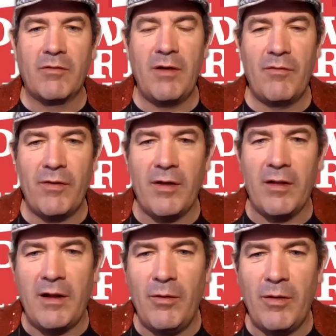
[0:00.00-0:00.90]

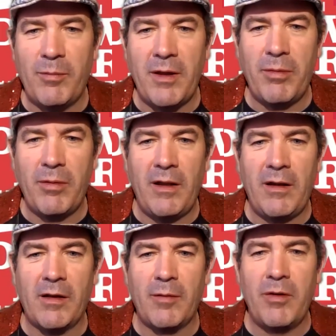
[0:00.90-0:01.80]
Grenfell and all the people
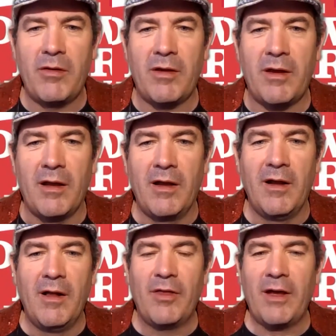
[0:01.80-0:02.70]
in the community.
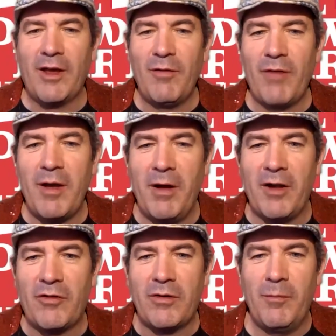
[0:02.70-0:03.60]
Thank you very
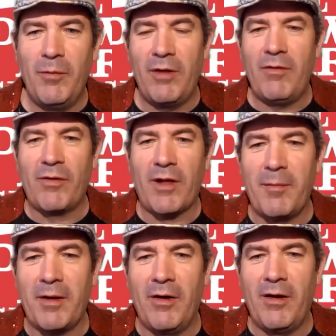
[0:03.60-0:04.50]
much, Moyra, for
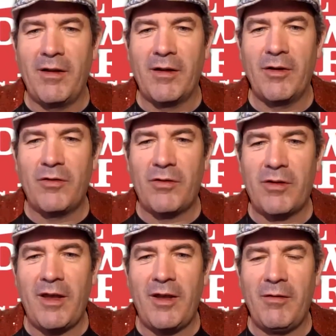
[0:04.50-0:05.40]
coming on. Good to
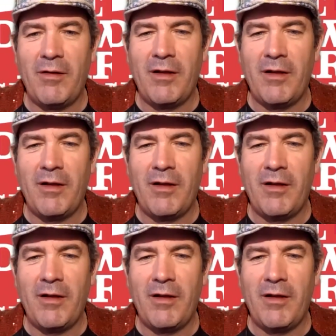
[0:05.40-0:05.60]
see you.